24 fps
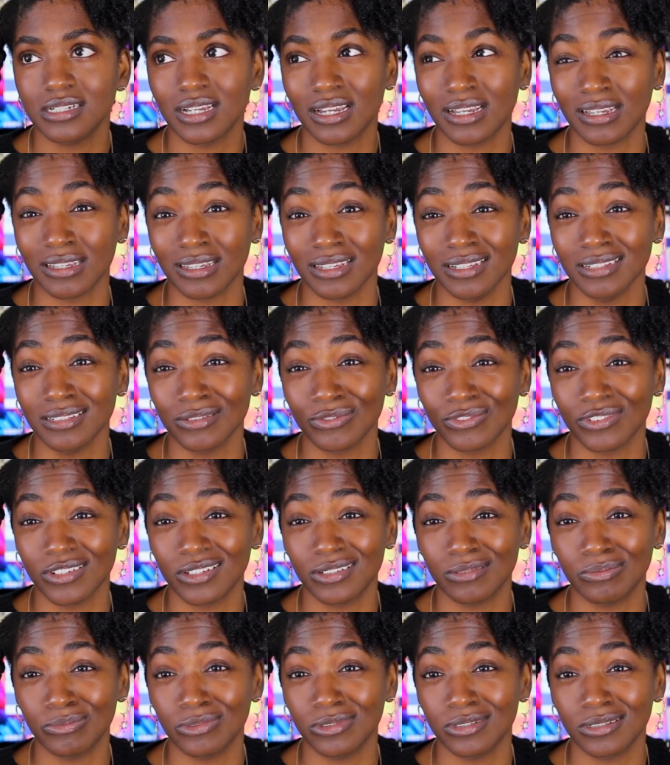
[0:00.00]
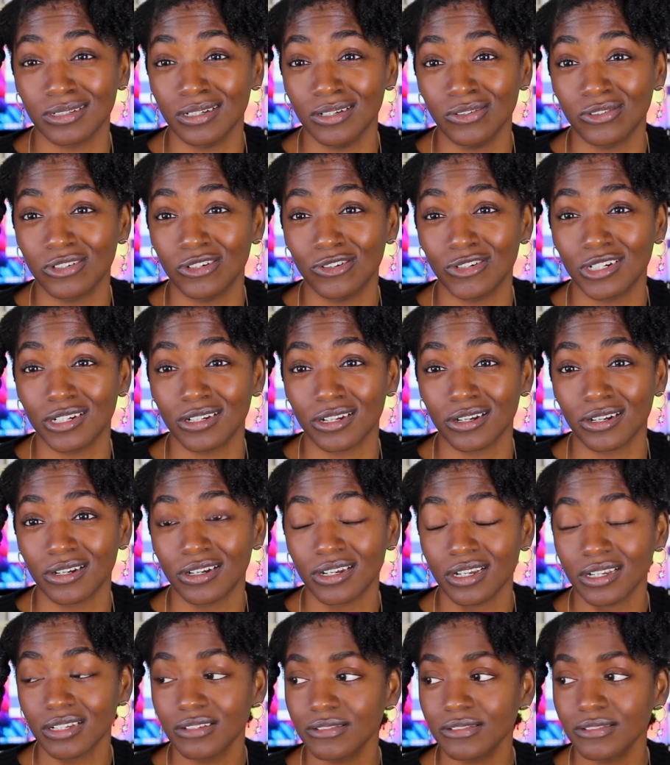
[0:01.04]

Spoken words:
I guess Facebook. I don't go on there.